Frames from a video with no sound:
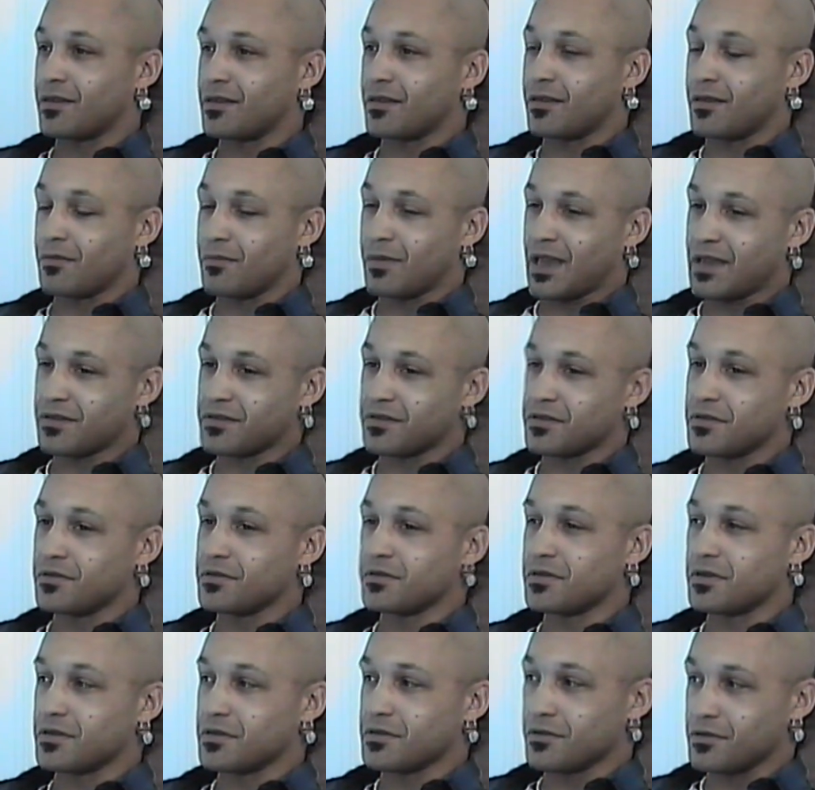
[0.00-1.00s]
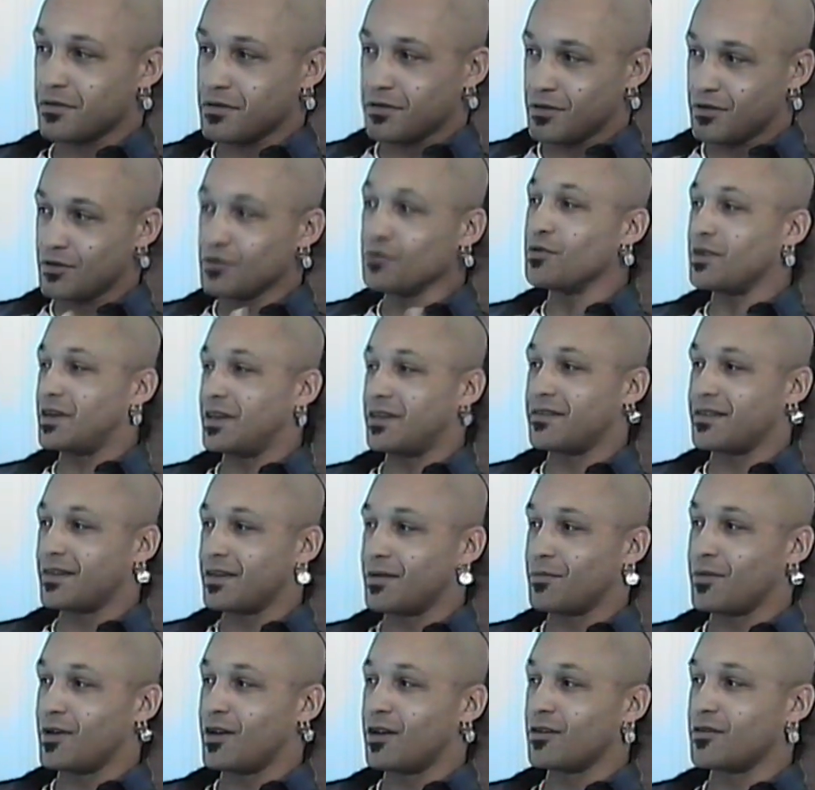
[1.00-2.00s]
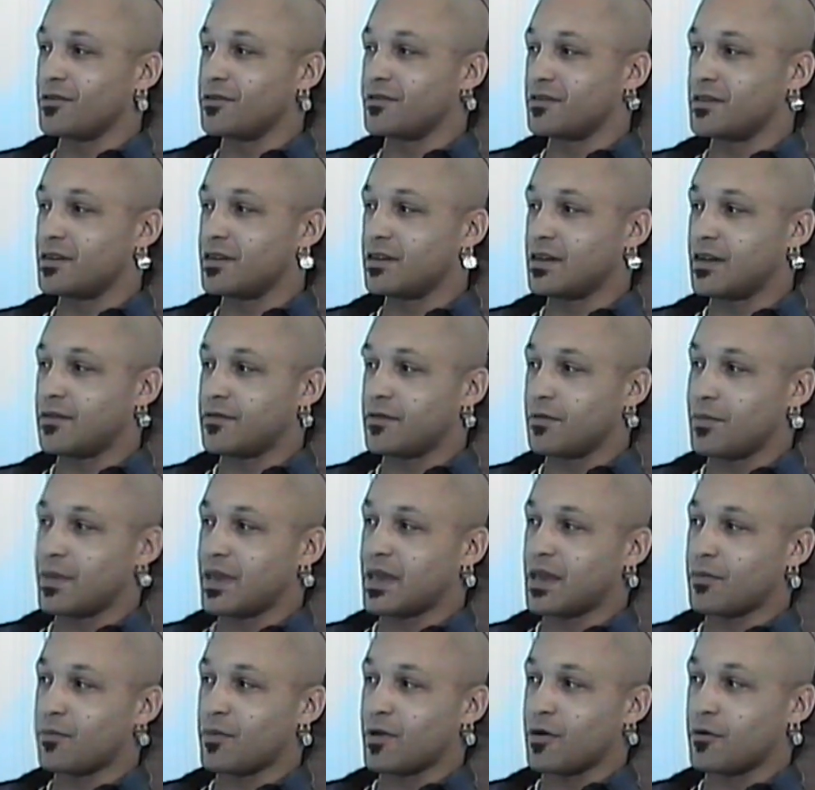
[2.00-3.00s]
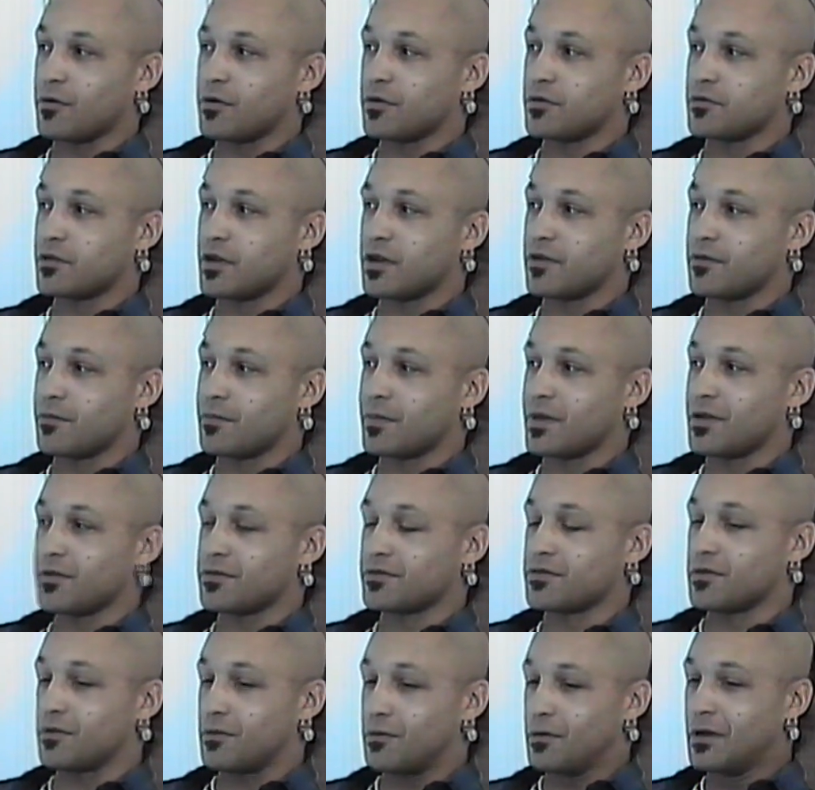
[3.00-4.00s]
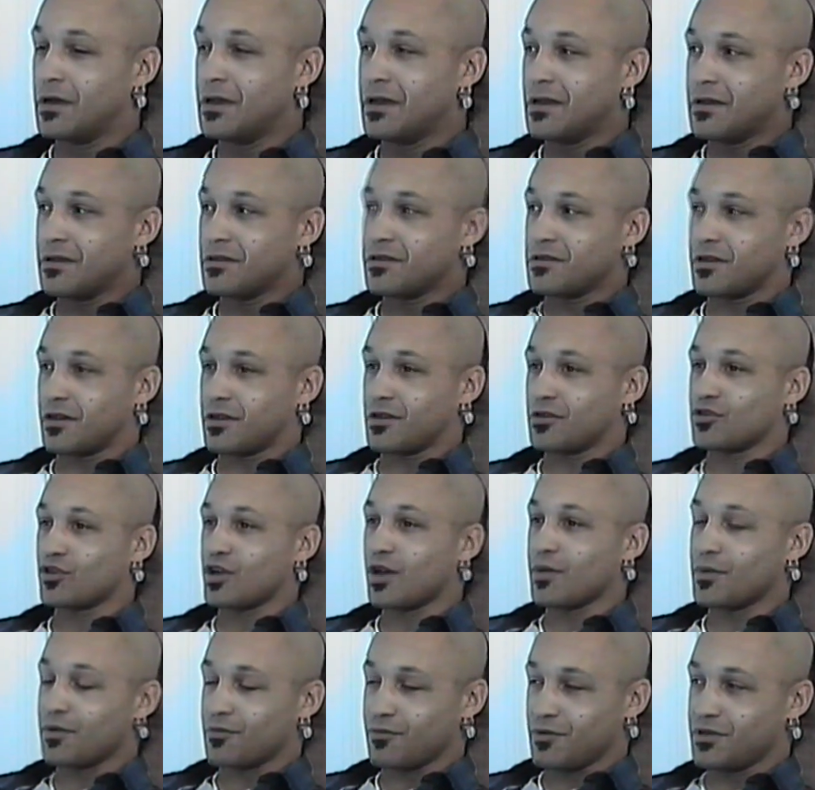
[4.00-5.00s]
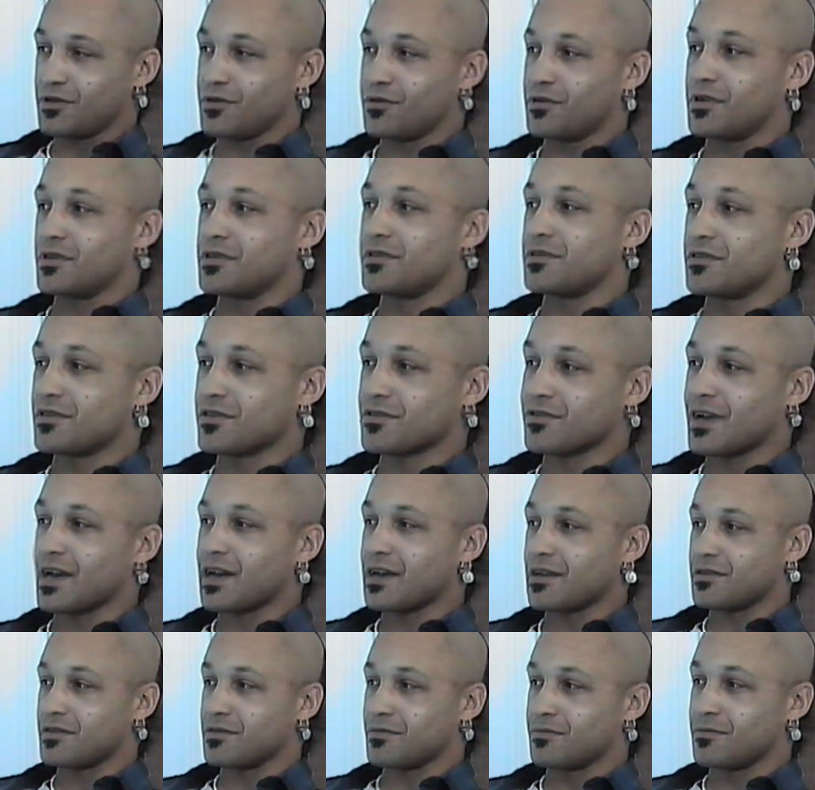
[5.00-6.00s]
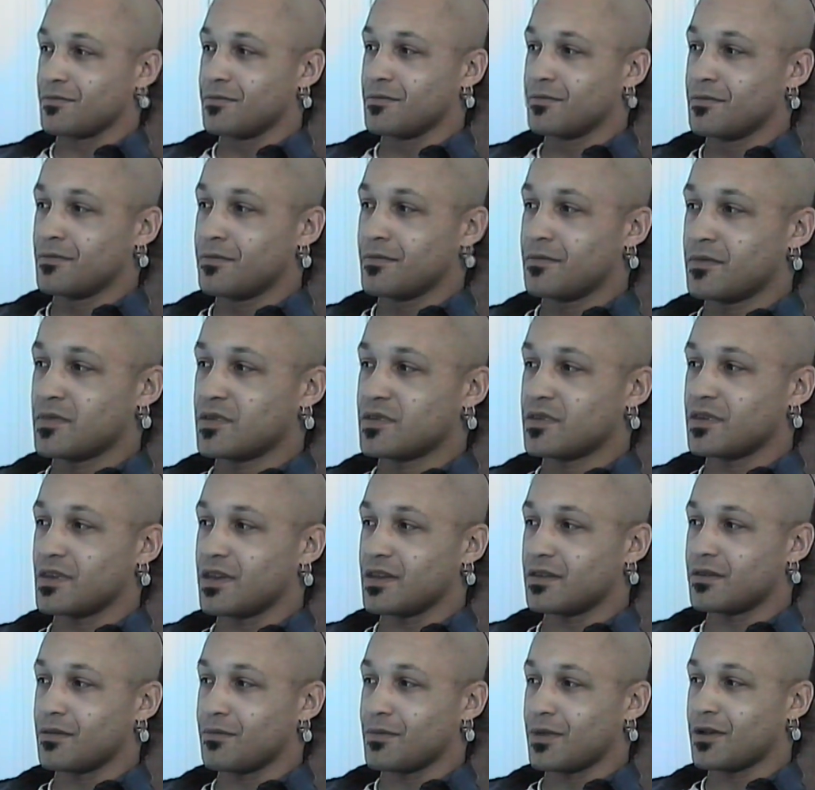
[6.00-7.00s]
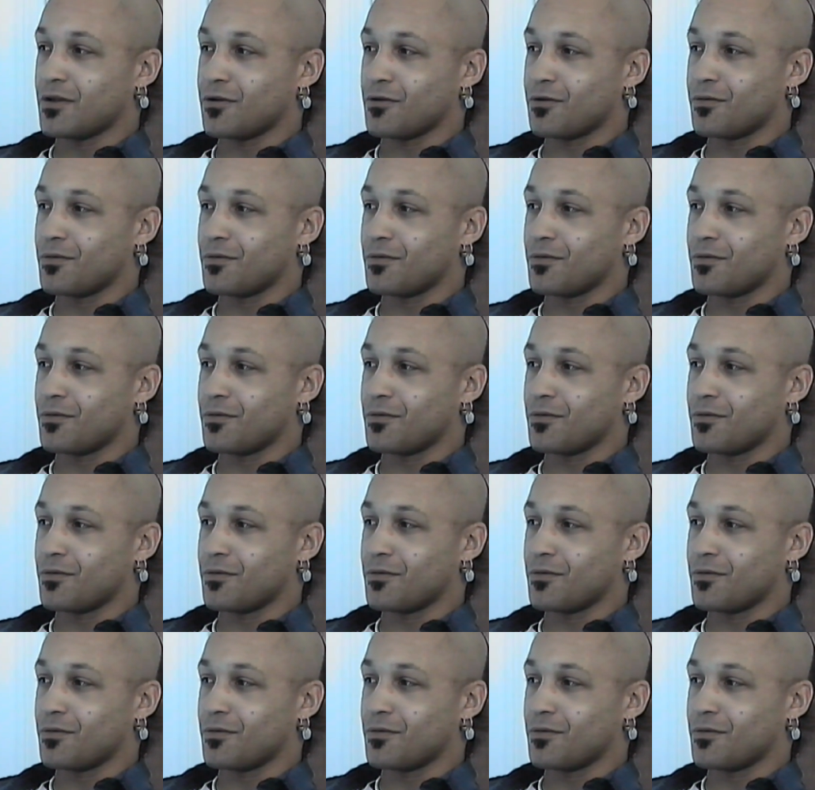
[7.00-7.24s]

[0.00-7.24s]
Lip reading: the Massachusetts couldn't do anything about it because they didn't have the manpower to drive them out. So Chickatawbut resorted to stratagem to get them out.